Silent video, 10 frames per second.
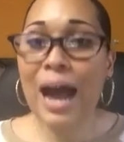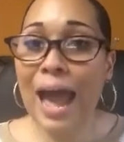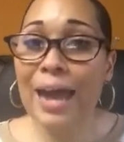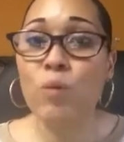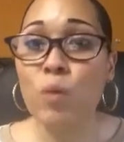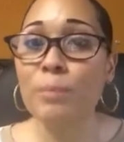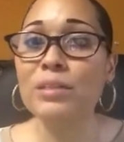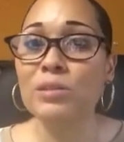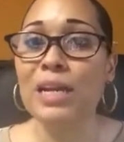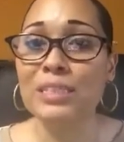I had a
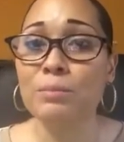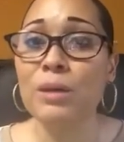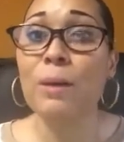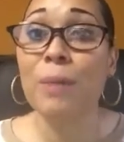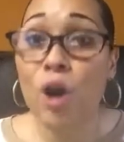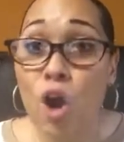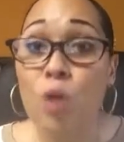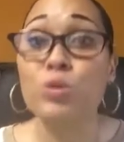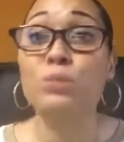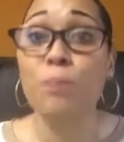woman do that to me and my
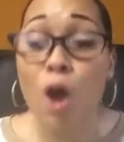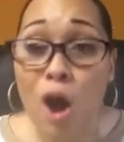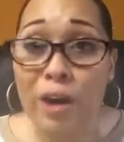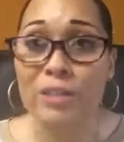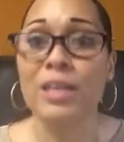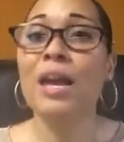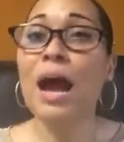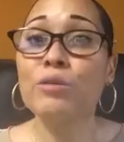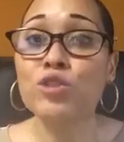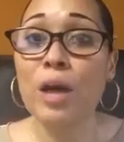car was parked.
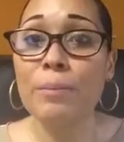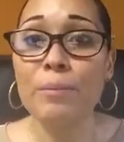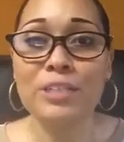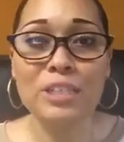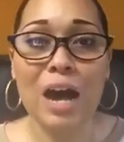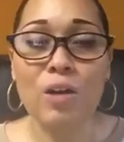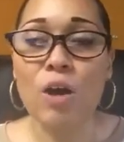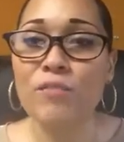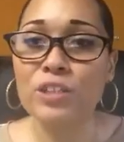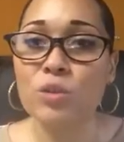I was dropping my child
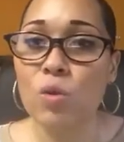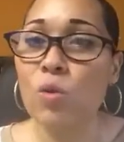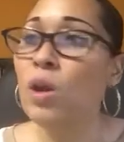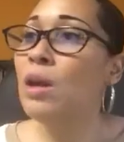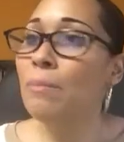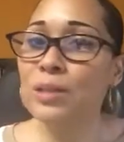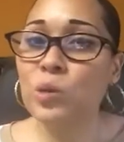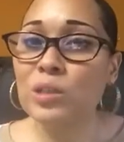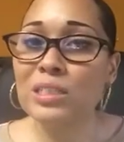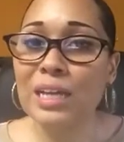off at school. My
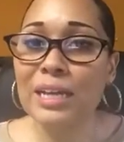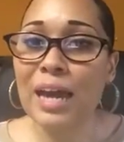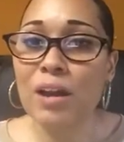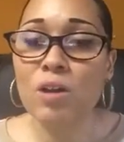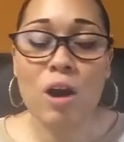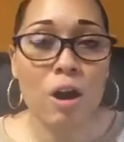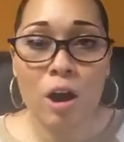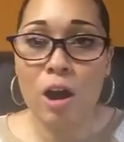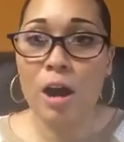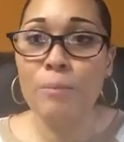daughter's getting out of
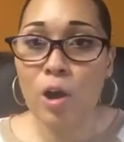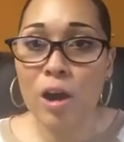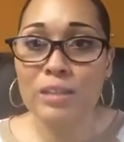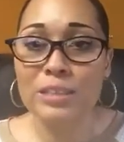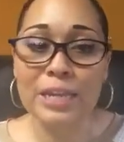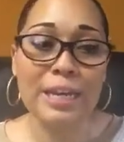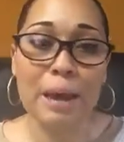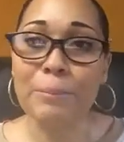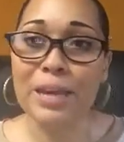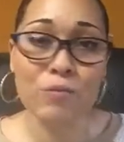her um car seat
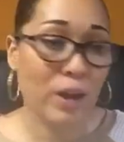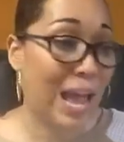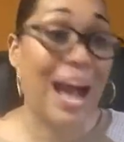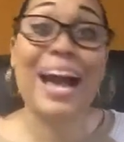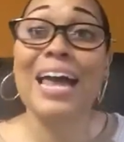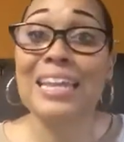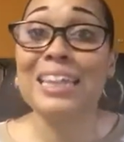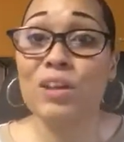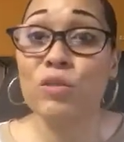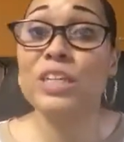and I'm getting ready. I got
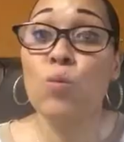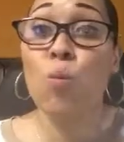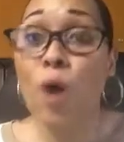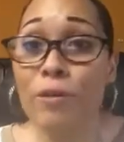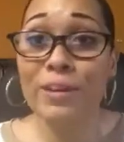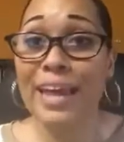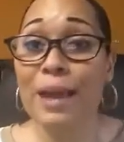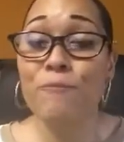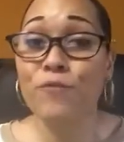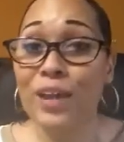literally one
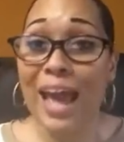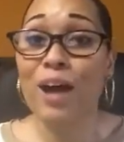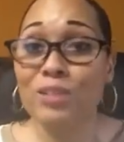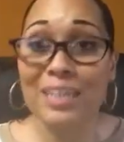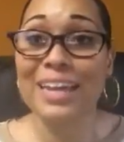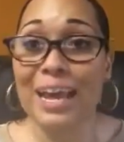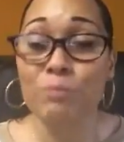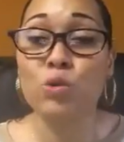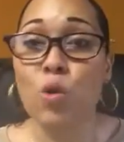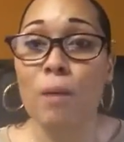damn foot out the
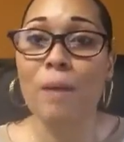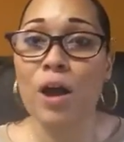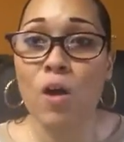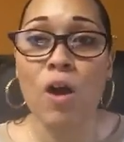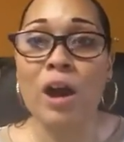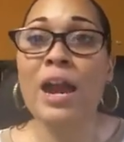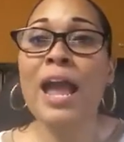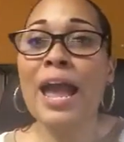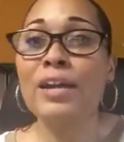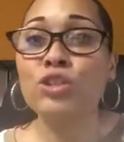damn door of my car
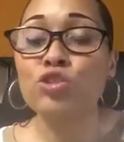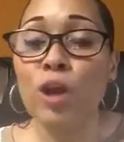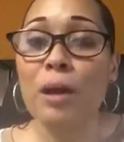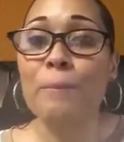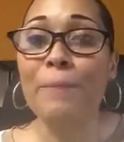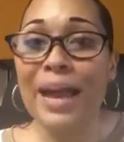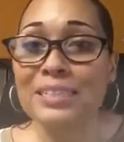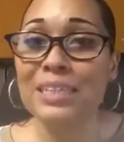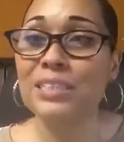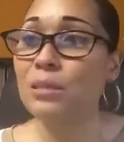and the truck
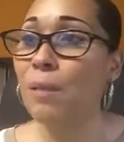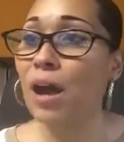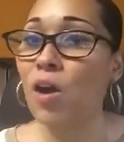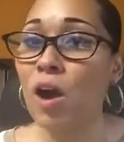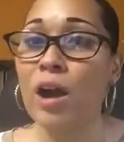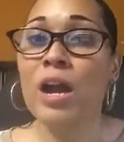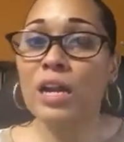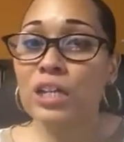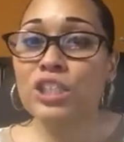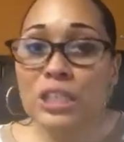backs into my car
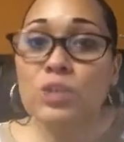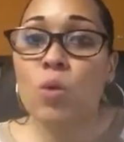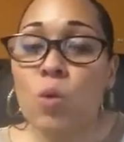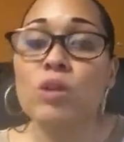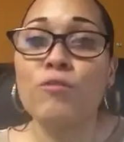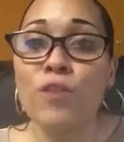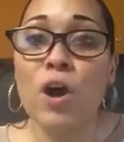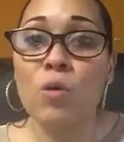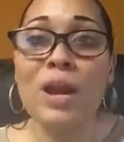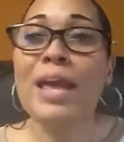because she's on the
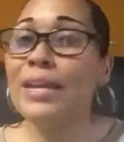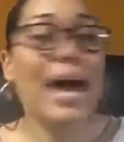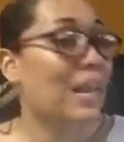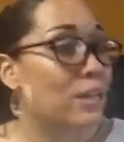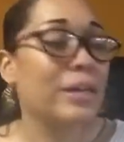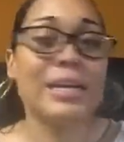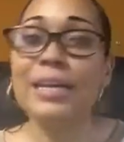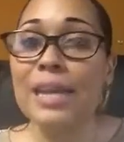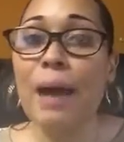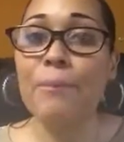phone not
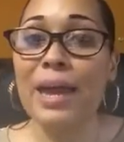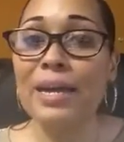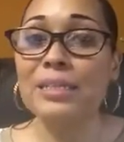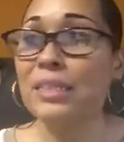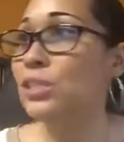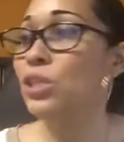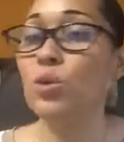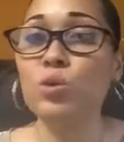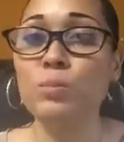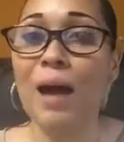looking and not paying attention
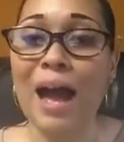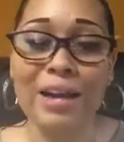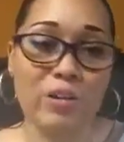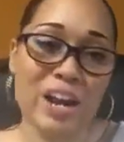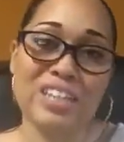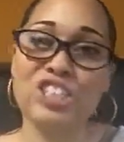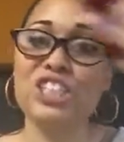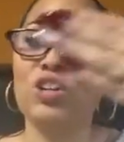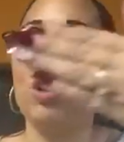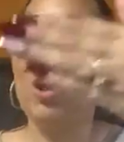who's behind her and
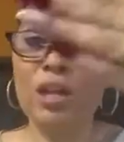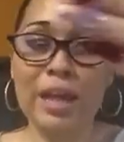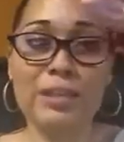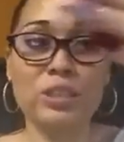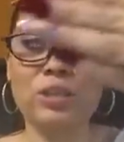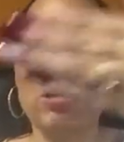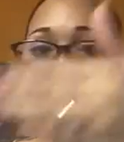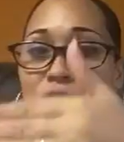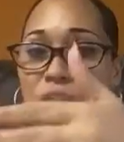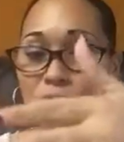she like
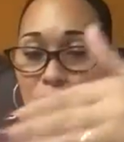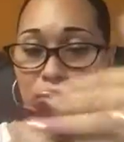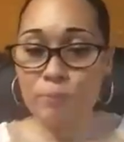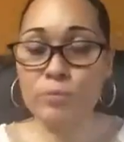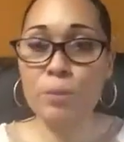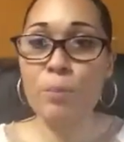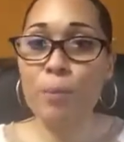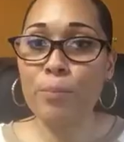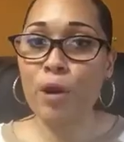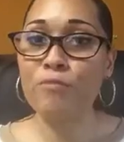crushes the
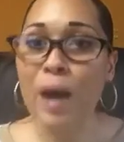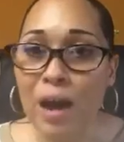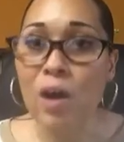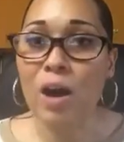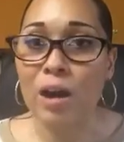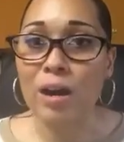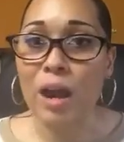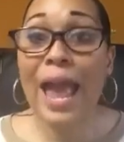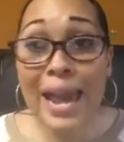bumper of my car.